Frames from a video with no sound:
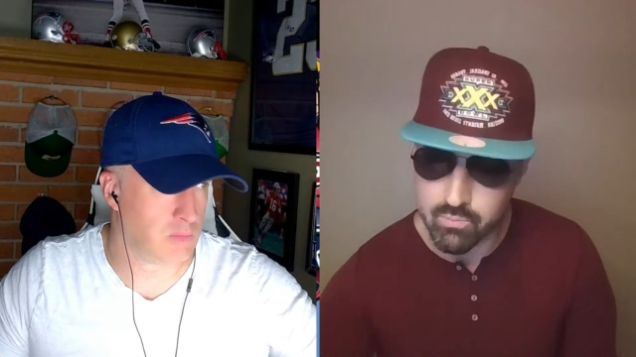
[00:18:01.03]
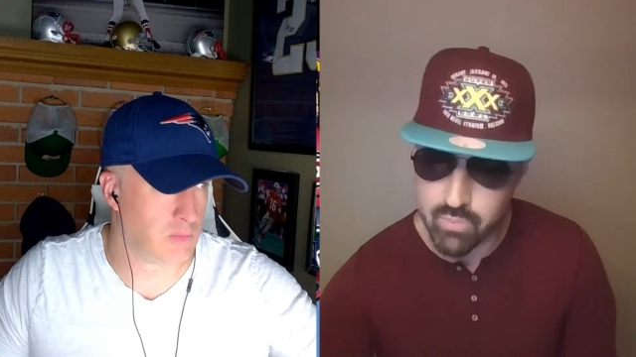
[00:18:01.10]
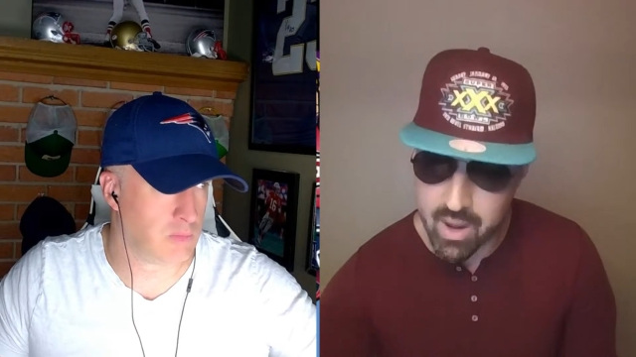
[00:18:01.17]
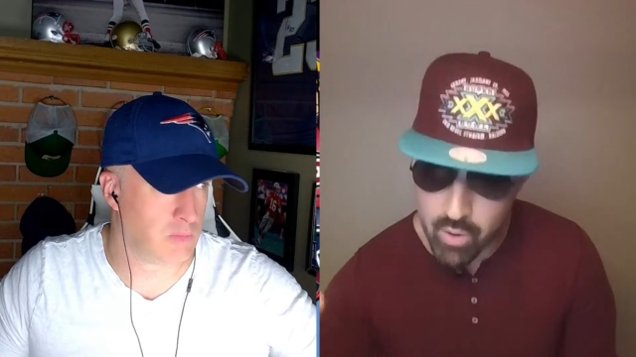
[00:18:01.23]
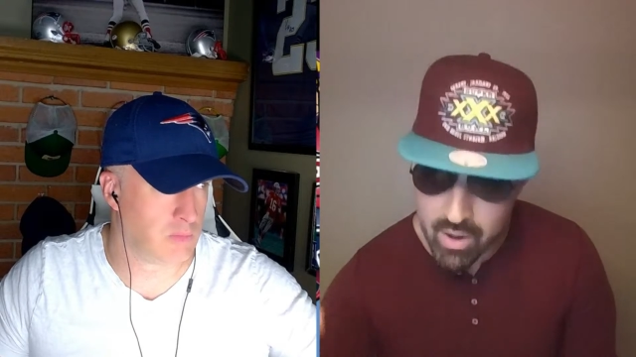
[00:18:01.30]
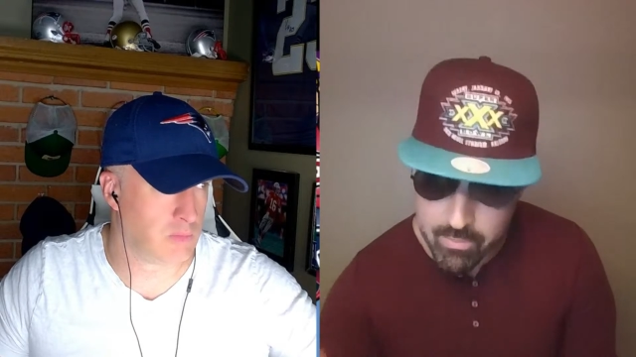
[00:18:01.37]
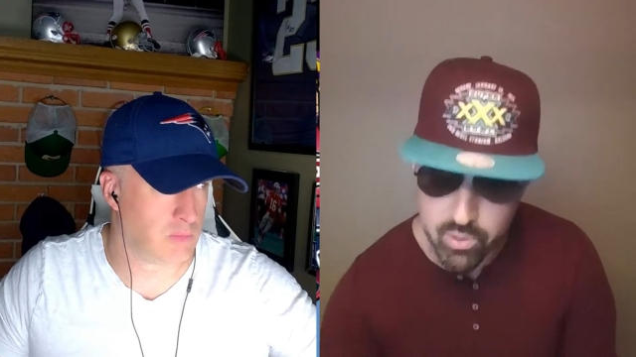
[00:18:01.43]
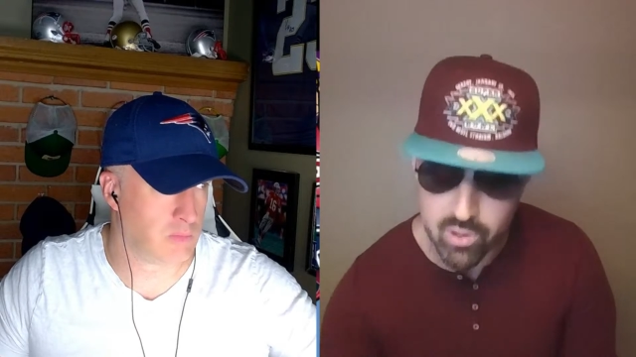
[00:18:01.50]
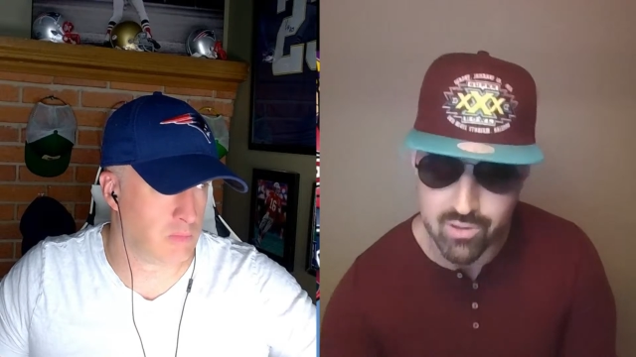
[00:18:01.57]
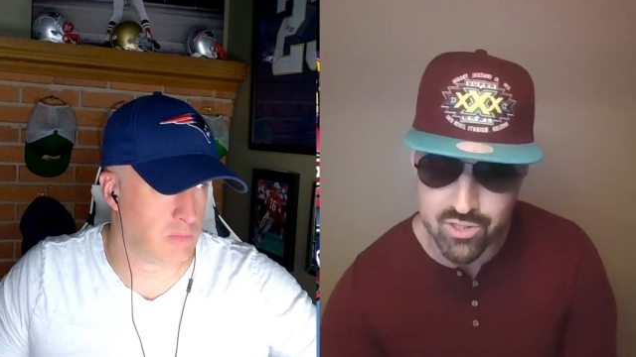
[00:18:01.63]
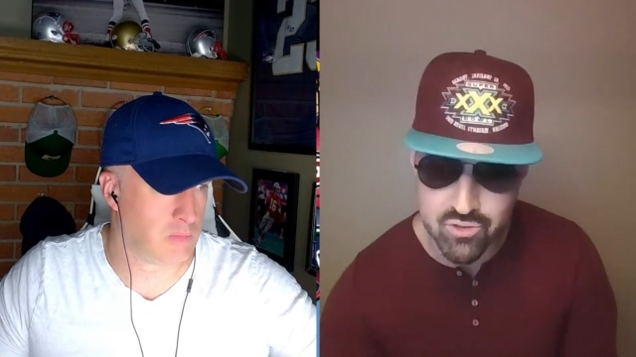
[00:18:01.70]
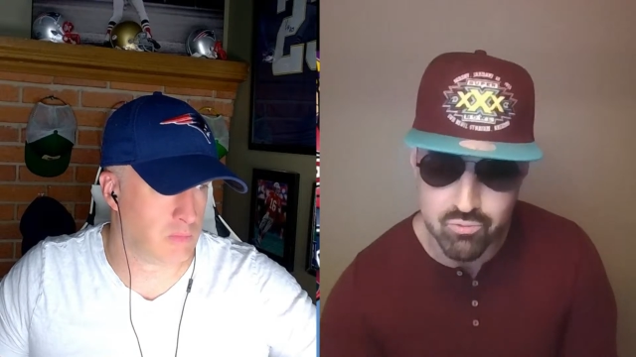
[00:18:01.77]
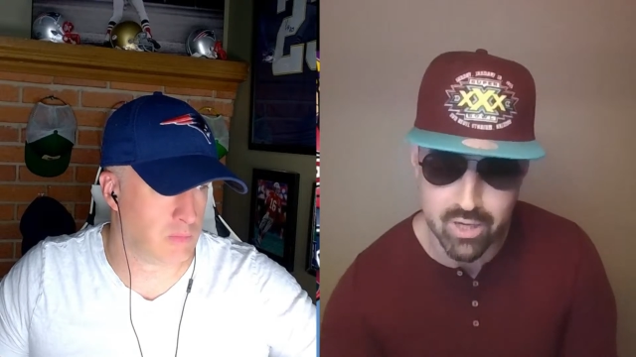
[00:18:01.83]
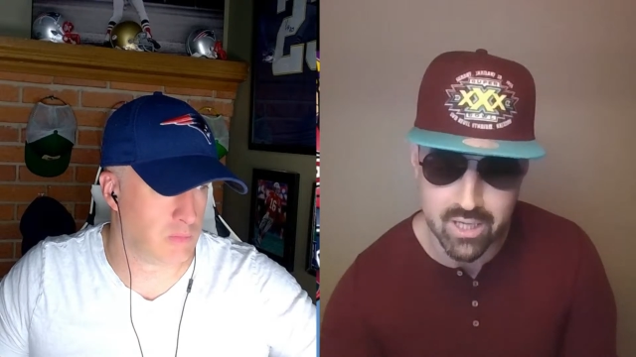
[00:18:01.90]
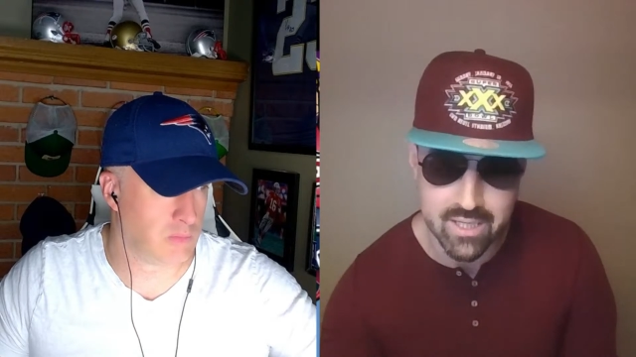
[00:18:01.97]
when books
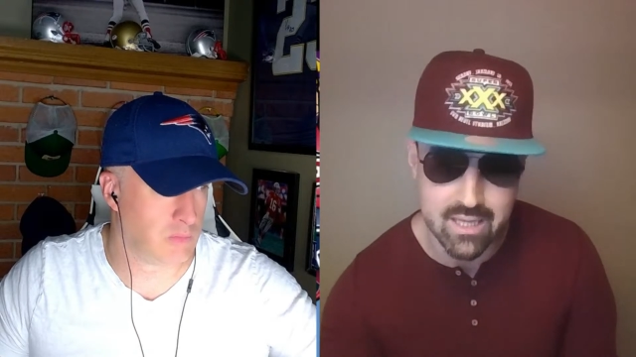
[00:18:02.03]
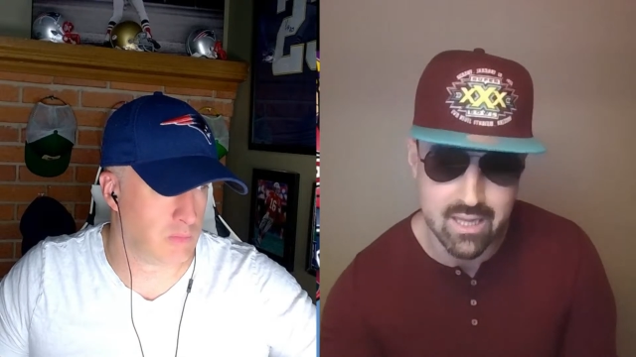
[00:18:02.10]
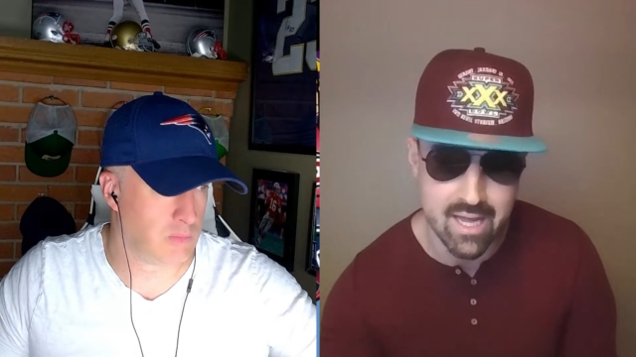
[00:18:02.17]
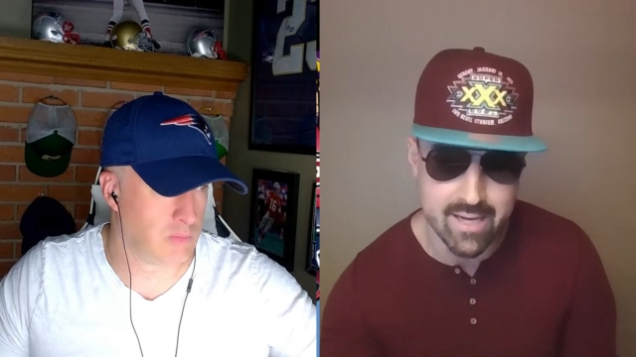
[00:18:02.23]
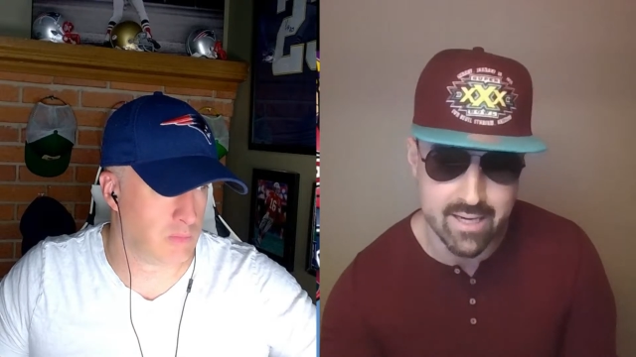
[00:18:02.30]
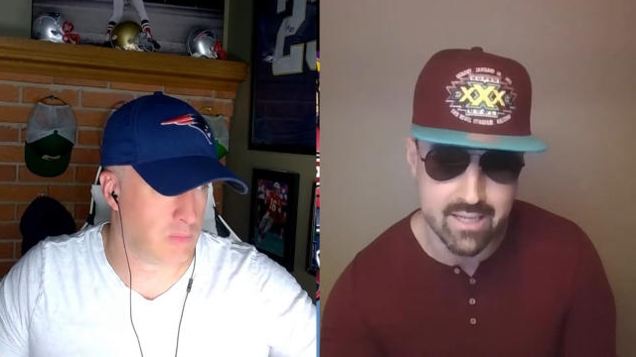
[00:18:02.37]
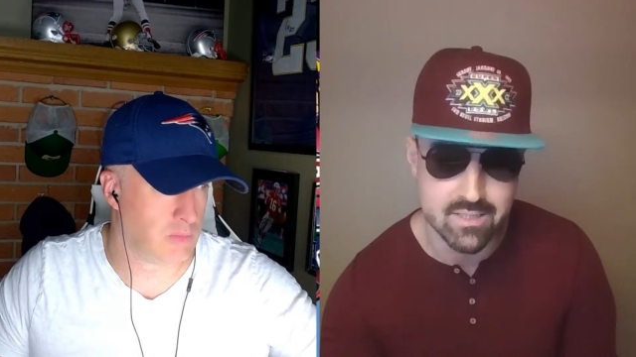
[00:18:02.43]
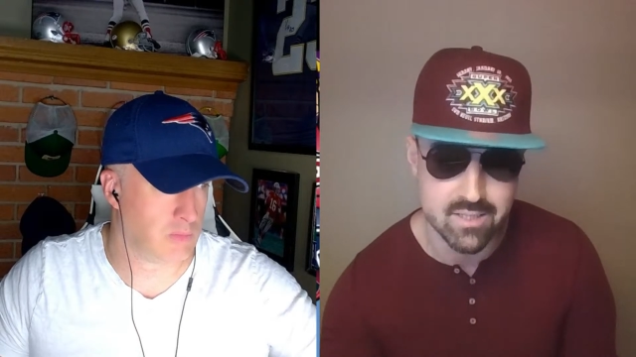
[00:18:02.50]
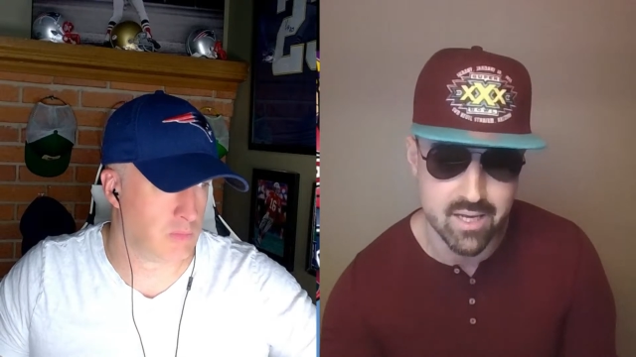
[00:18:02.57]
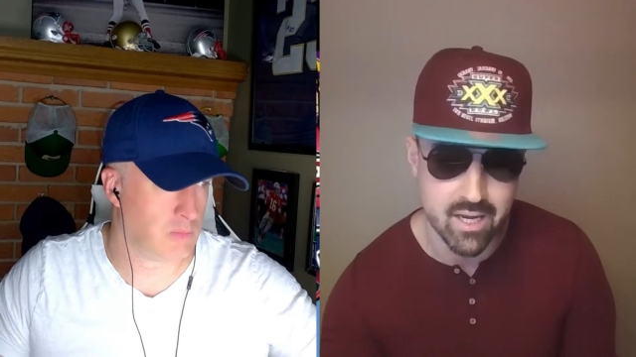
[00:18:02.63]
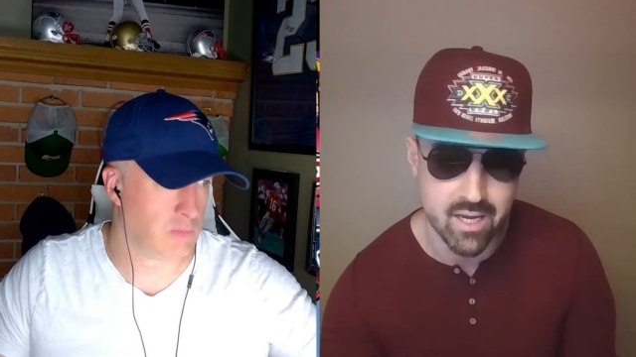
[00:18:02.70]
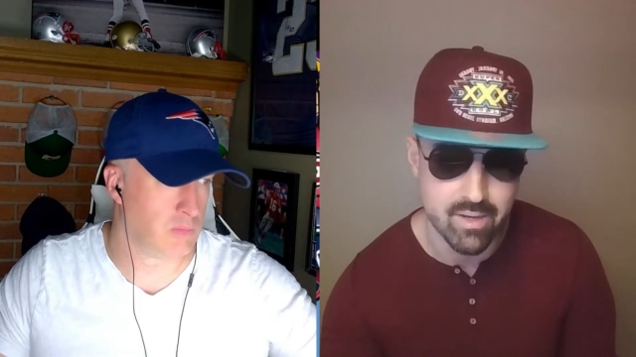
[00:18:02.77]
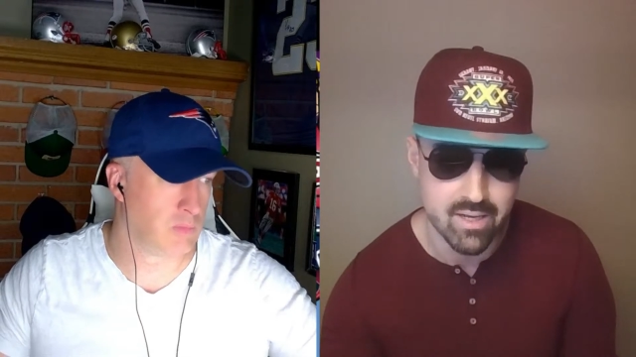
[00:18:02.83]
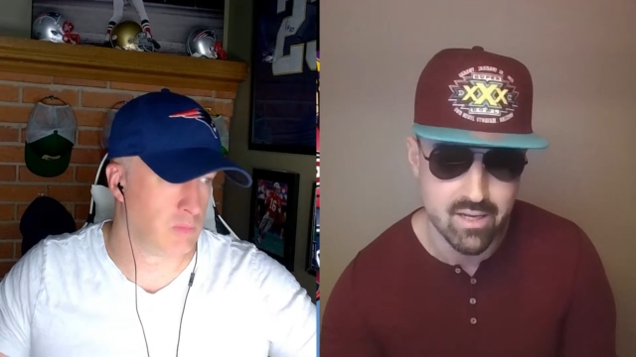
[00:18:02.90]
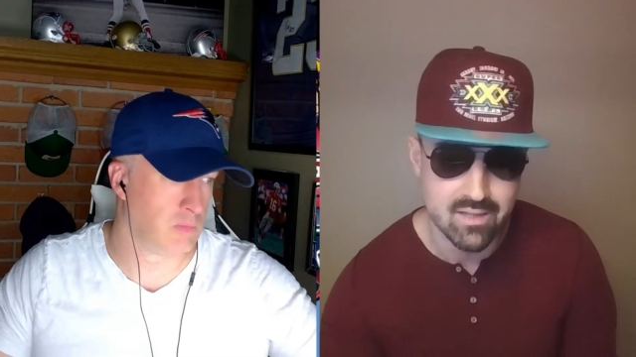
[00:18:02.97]
really like a
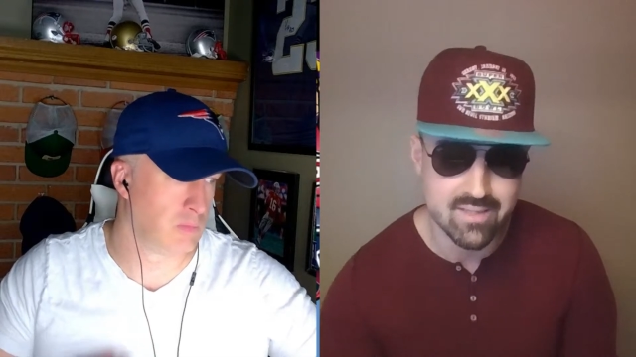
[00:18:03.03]
team,